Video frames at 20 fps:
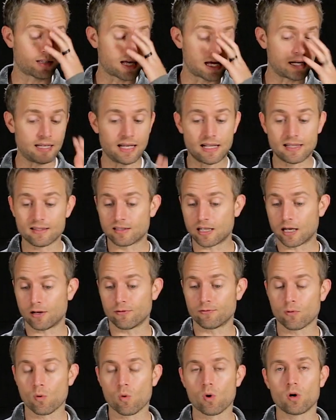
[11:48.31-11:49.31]
That ends day
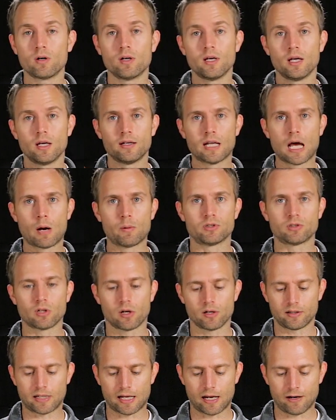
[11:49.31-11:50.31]
4. Now we
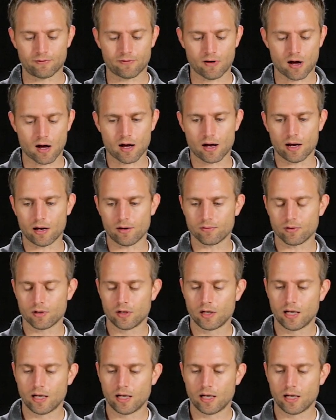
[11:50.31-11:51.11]
start day 5.